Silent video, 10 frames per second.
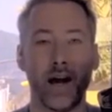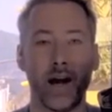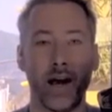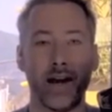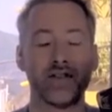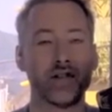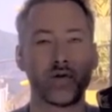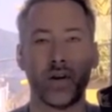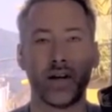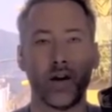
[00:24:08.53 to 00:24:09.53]
And it's
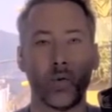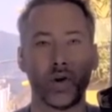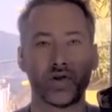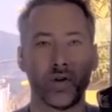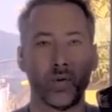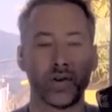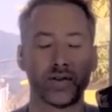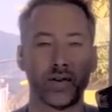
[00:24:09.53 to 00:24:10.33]
just going to get worse and worse.